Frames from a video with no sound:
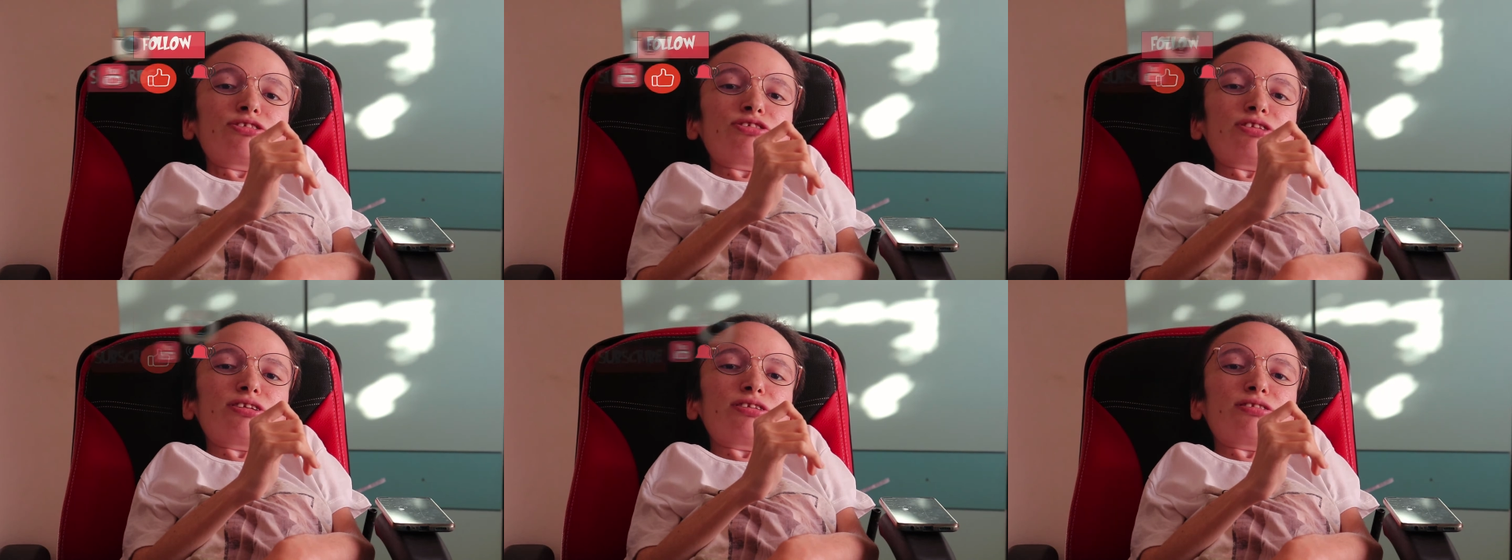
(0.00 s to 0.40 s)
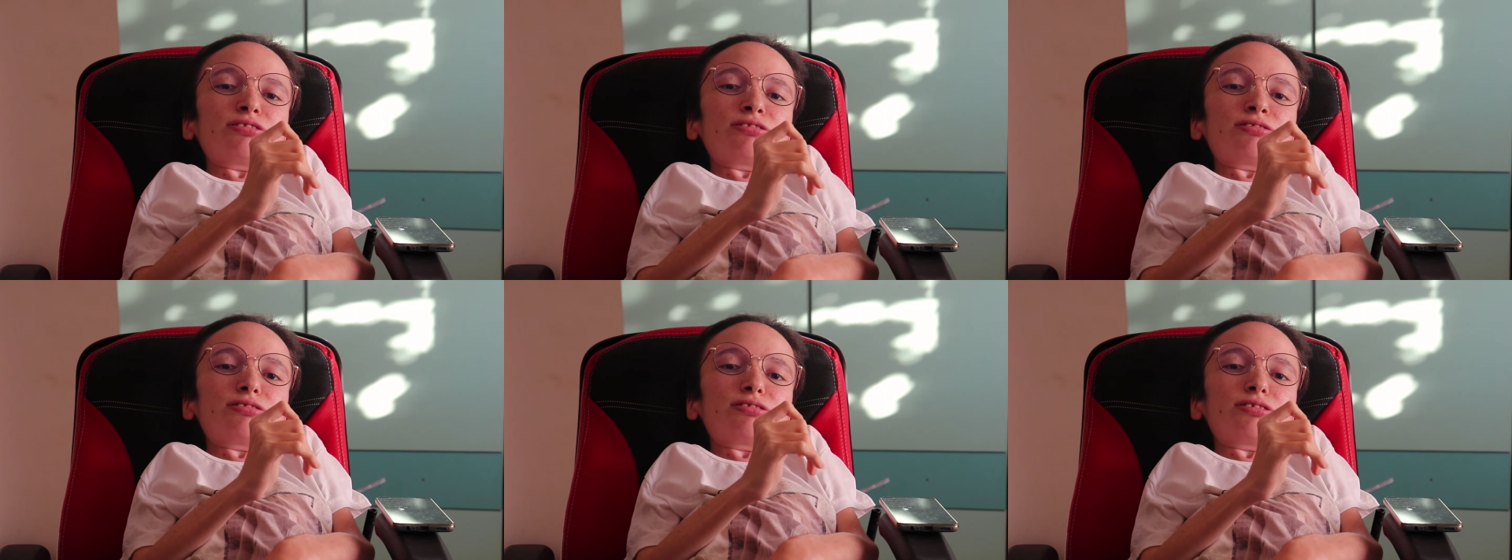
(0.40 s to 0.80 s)

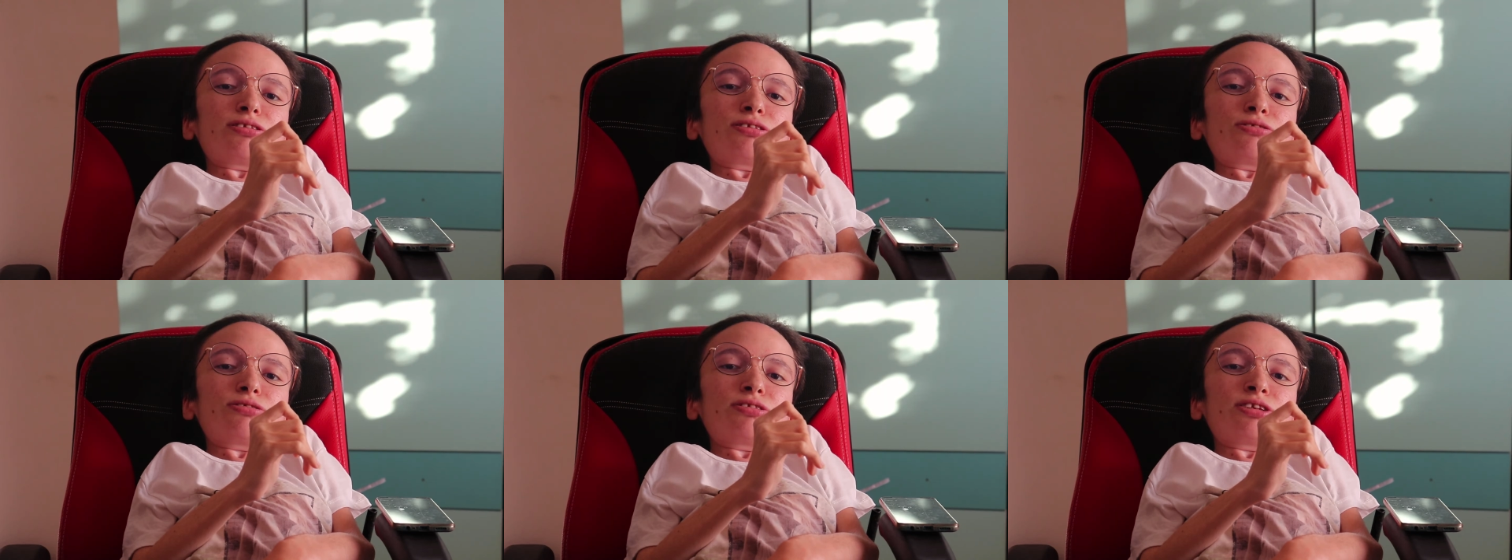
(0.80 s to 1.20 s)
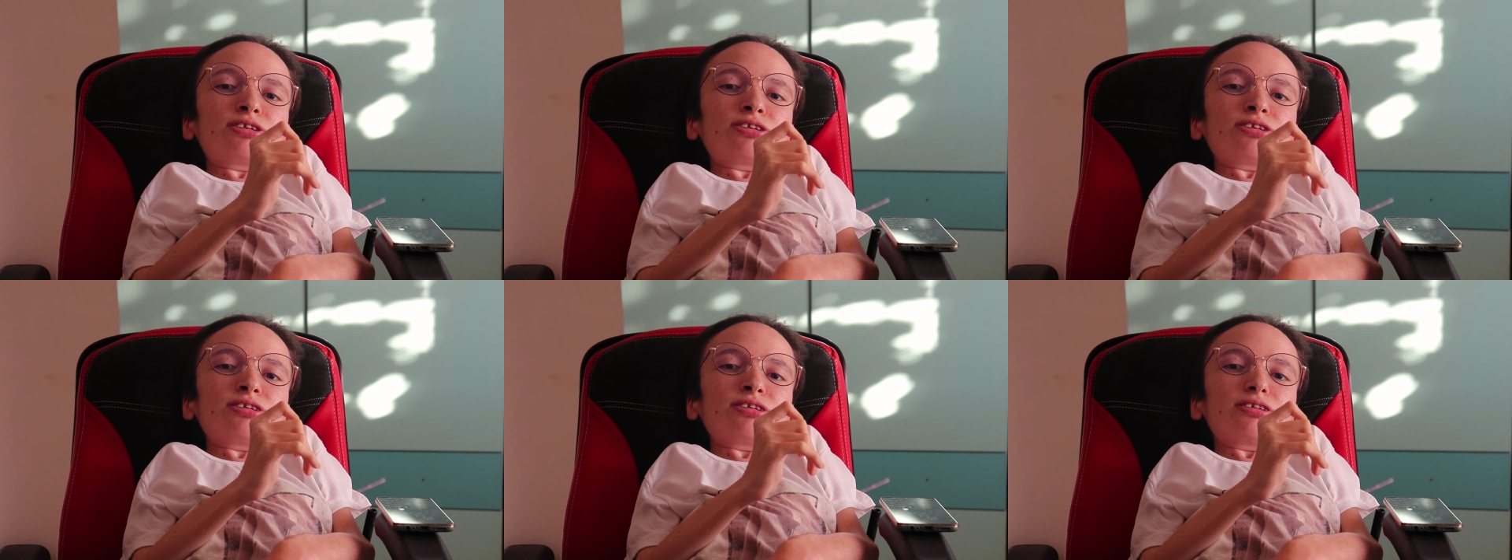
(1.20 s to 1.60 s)
channel
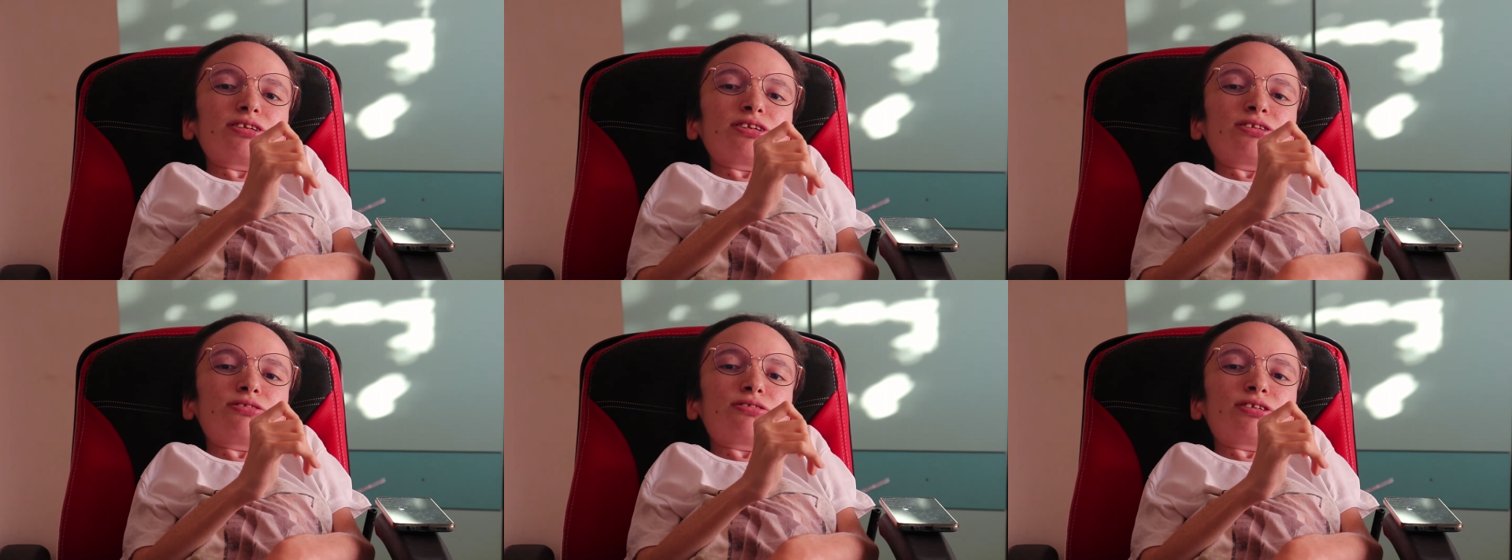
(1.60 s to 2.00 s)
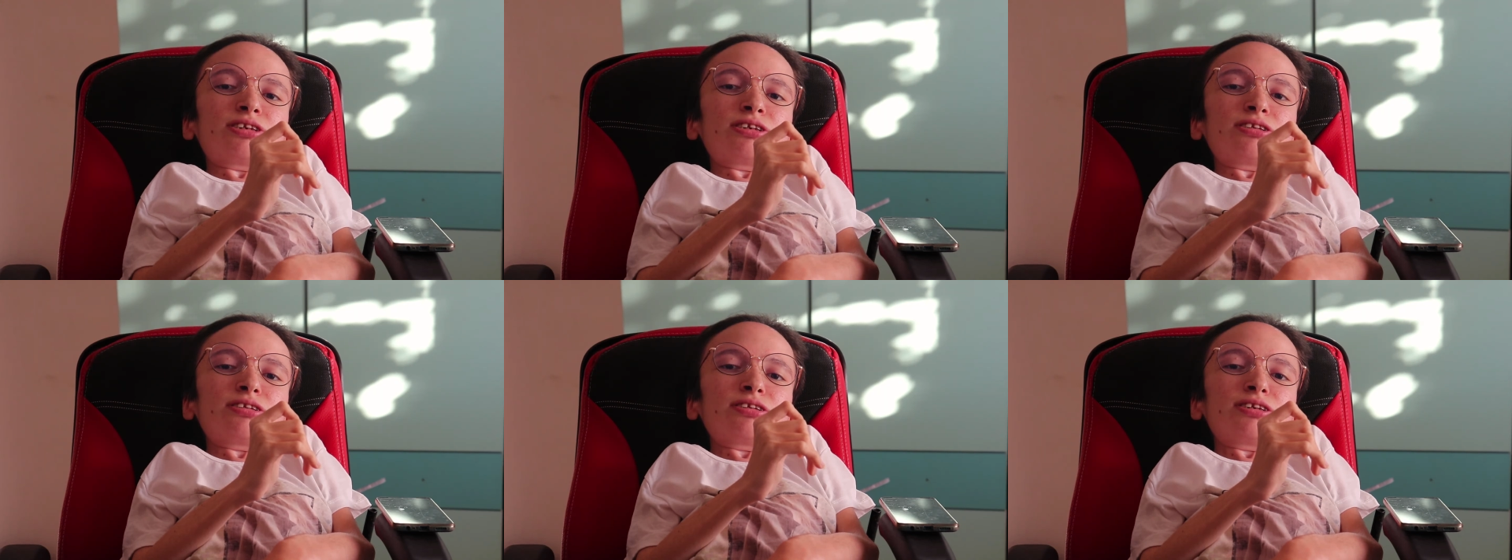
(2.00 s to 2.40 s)
Tori's Story.